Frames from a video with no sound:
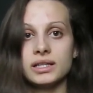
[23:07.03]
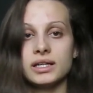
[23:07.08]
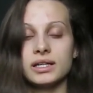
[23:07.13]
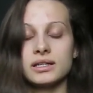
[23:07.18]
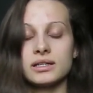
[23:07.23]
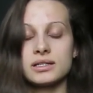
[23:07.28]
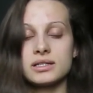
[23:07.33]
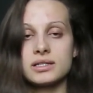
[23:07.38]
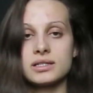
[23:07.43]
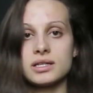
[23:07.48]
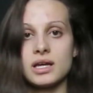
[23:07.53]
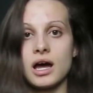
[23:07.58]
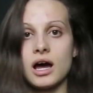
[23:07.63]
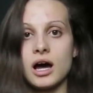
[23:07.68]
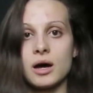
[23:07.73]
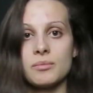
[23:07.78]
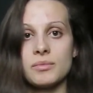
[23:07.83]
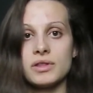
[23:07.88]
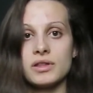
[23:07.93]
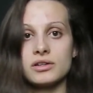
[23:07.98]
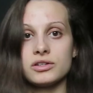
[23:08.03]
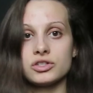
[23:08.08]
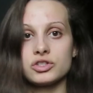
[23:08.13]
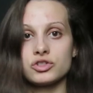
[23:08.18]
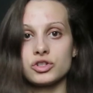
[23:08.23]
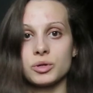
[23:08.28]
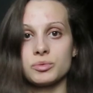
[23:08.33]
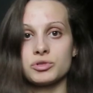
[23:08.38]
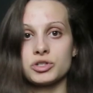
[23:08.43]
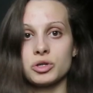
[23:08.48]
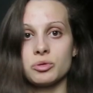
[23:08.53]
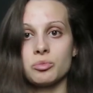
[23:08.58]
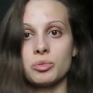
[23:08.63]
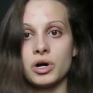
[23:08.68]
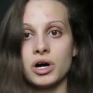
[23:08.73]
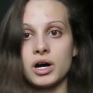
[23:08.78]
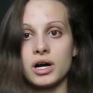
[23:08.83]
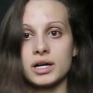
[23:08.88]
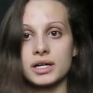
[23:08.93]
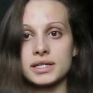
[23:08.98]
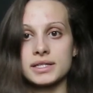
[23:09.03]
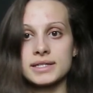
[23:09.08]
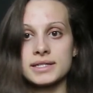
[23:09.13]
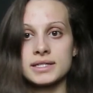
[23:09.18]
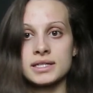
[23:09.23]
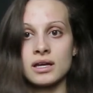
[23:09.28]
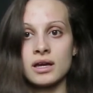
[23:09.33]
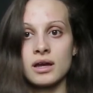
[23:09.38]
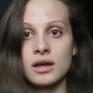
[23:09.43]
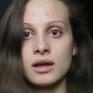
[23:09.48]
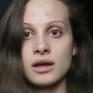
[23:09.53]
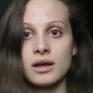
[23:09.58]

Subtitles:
links in the description box.